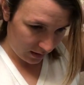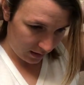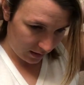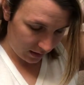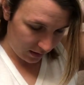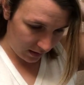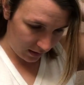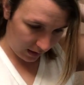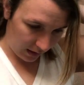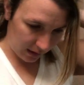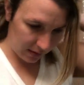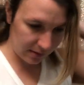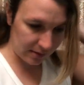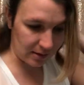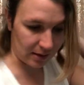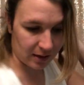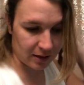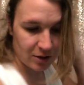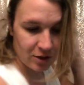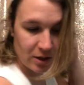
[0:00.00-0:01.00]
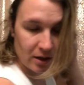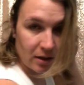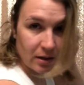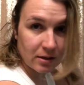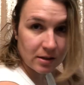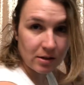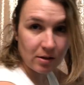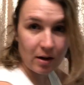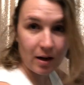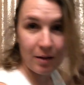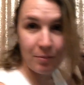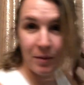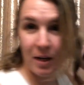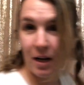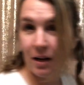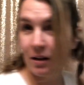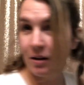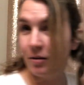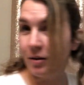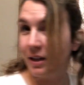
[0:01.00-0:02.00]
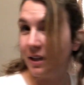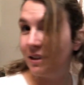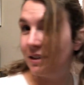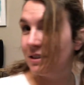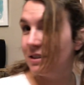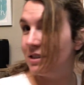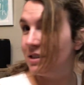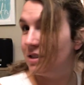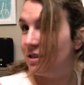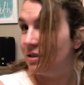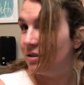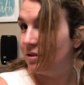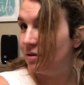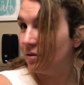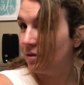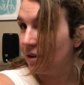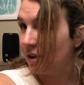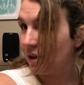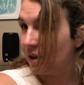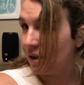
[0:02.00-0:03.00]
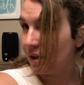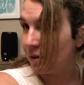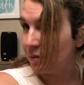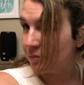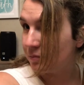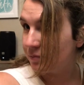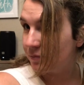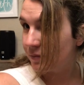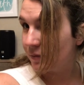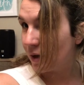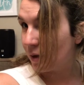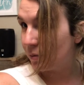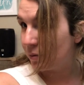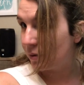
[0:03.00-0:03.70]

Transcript: the next section. So I'm not going to, I'll